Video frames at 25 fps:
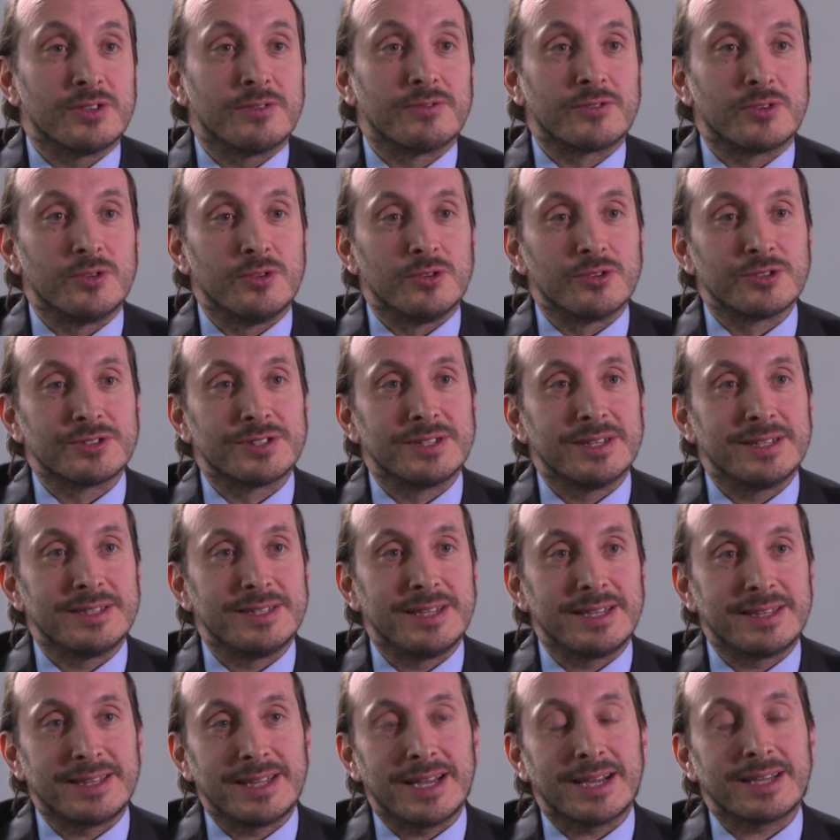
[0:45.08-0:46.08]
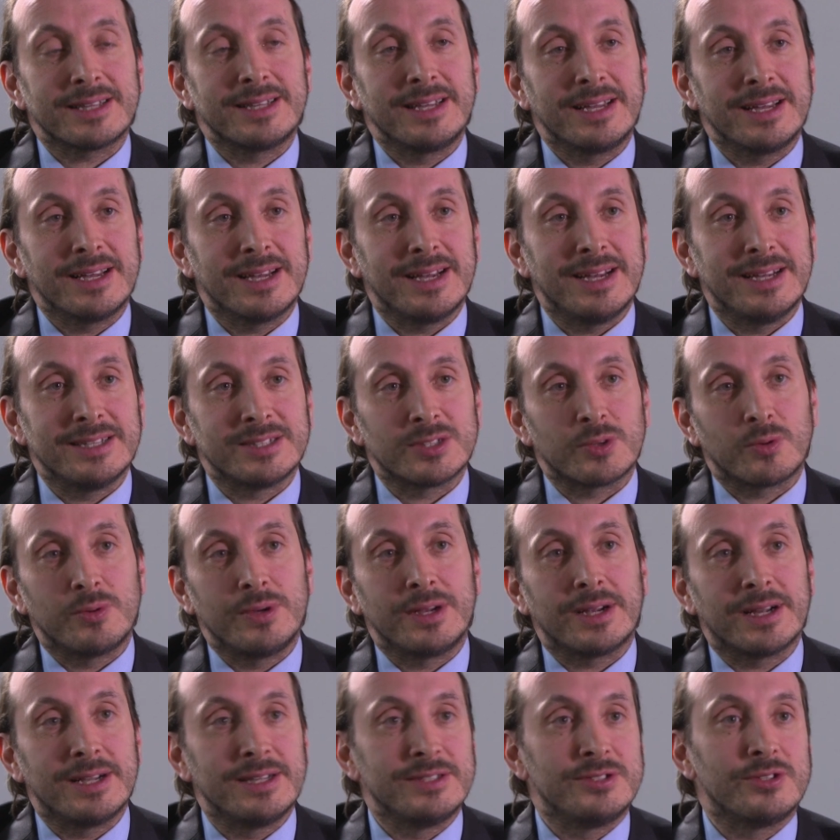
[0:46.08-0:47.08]
of course, detecting as
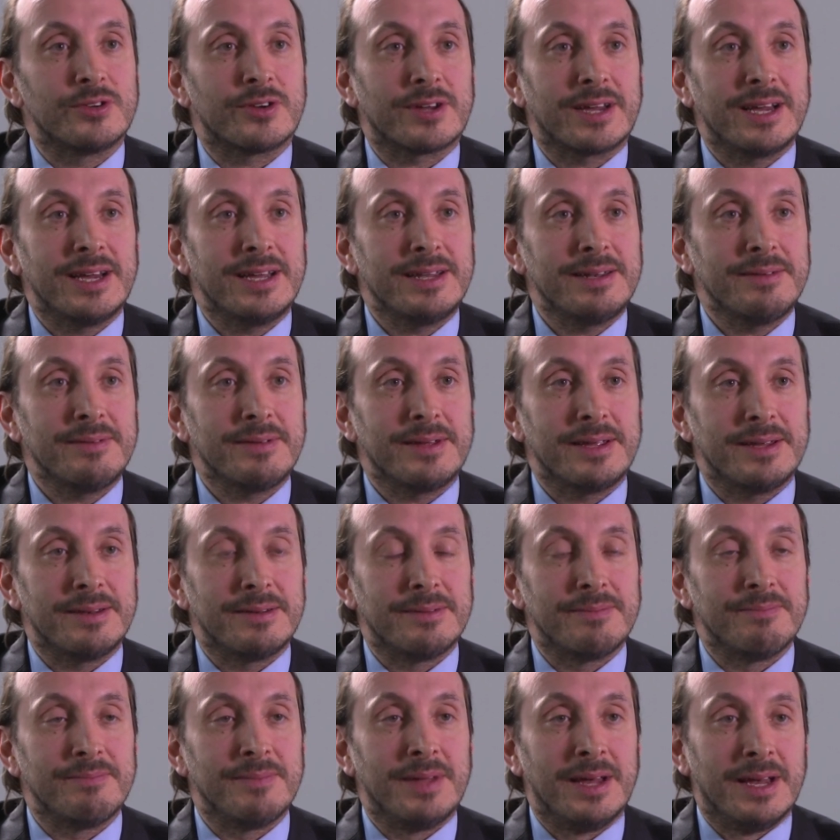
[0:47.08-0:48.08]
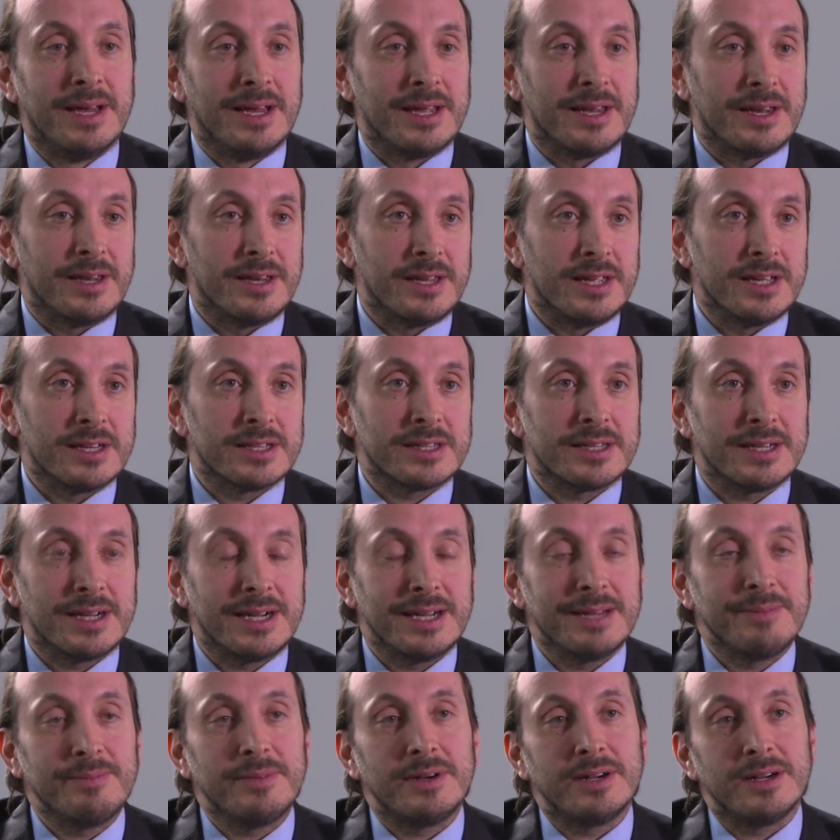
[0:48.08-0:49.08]
quickly as you can in near
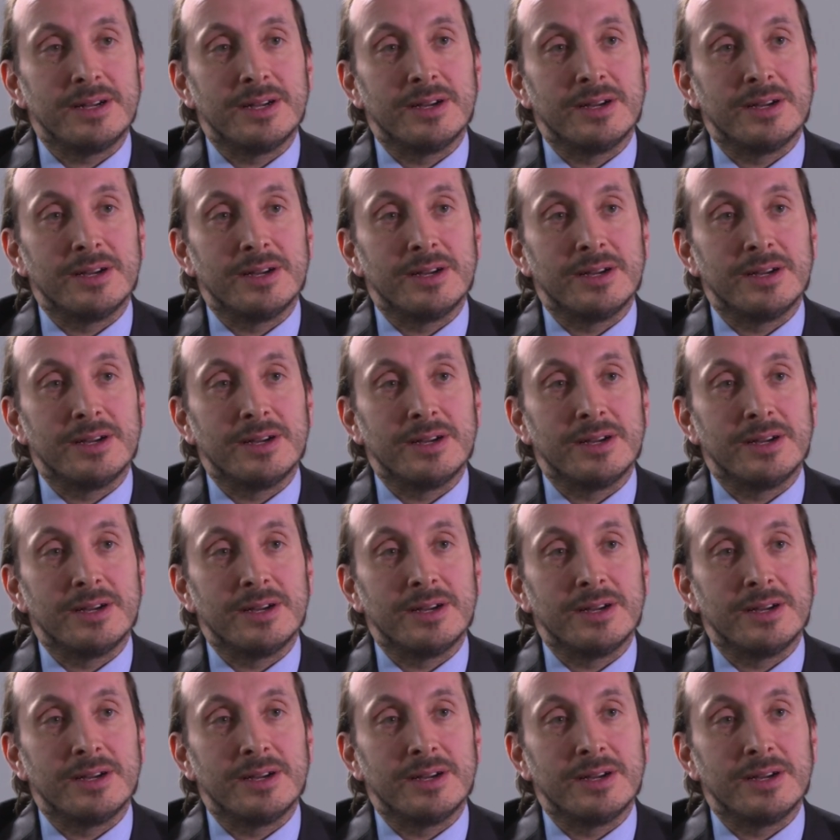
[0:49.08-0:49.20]
time